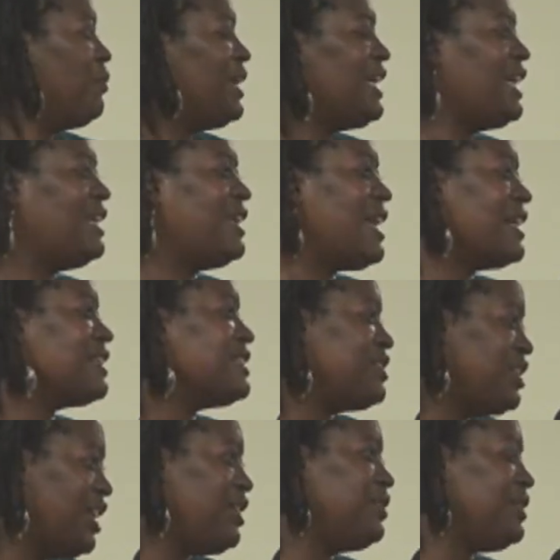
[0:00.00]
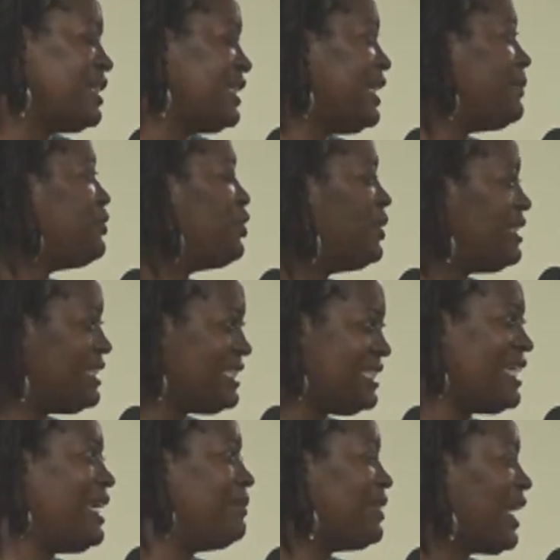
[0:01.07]
We cannot continue to keep doing the
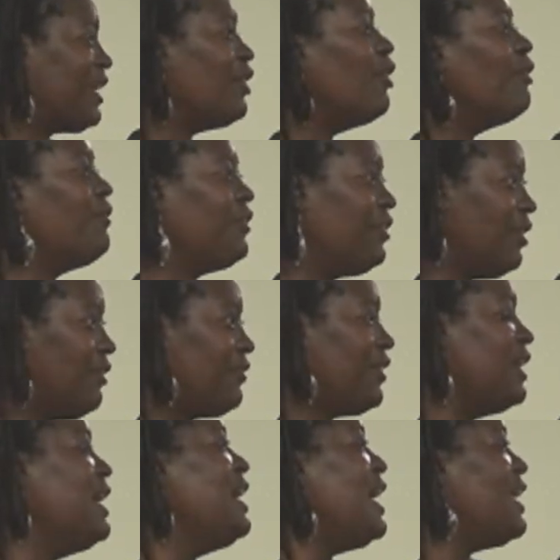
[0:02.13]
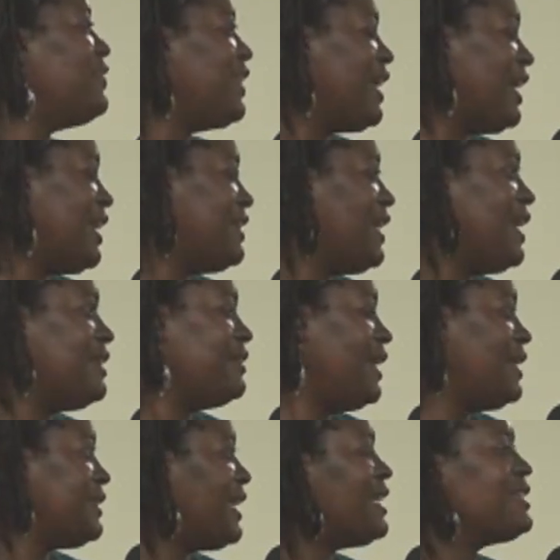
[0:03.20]
same thing over and over and
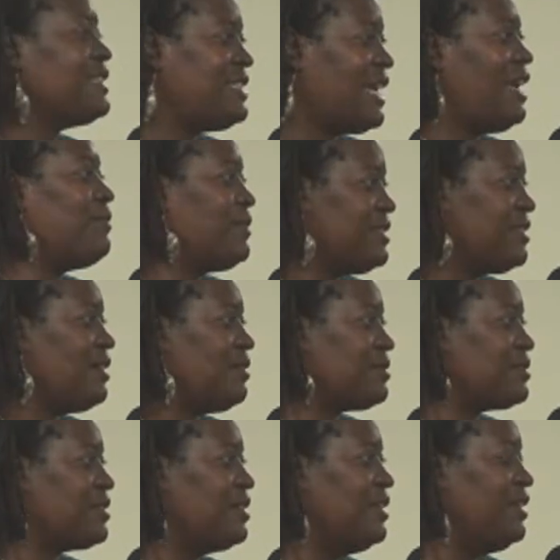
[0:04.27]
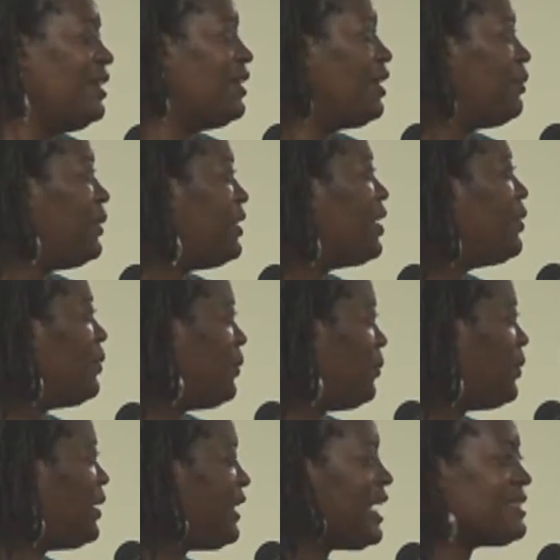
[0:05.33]
getting the same results. We know
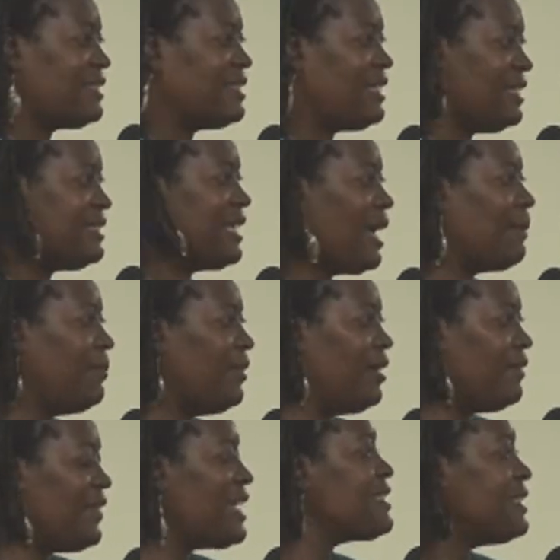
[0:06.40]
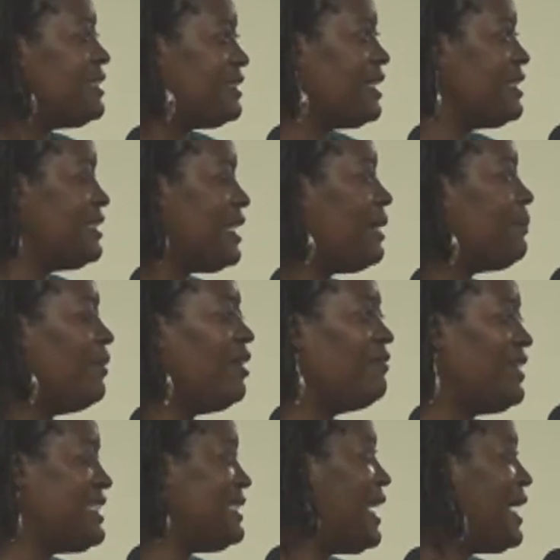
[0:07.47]
what that's an example. That's an example
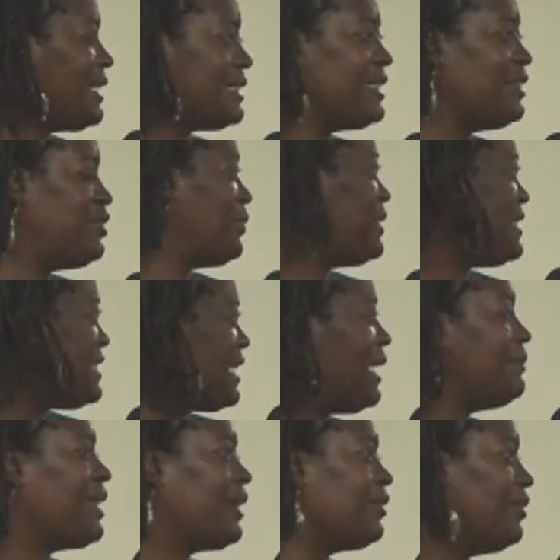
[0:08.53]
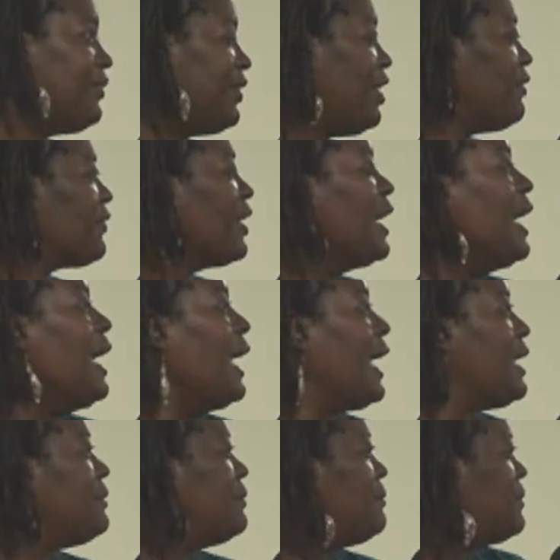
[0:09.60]
of insanity, doing the same thing over and over.
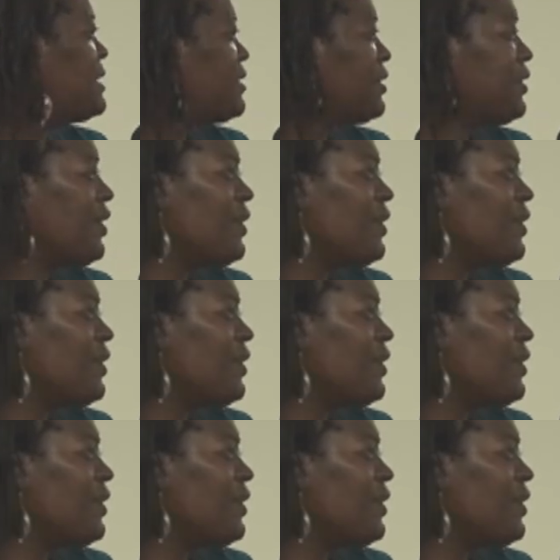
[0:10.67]
And Mr.